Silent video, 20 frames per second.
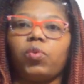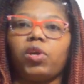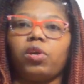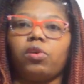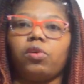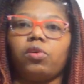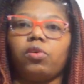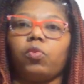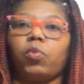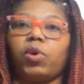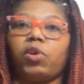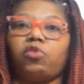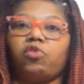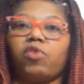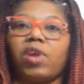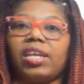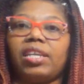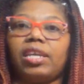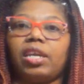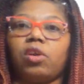we're
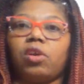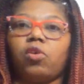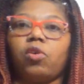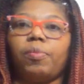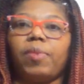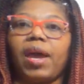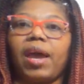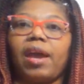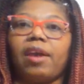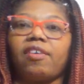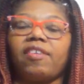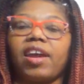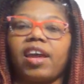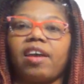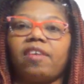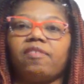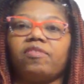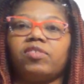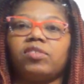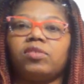writing our
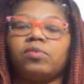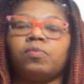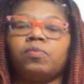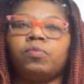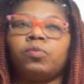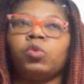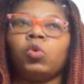paragraphs,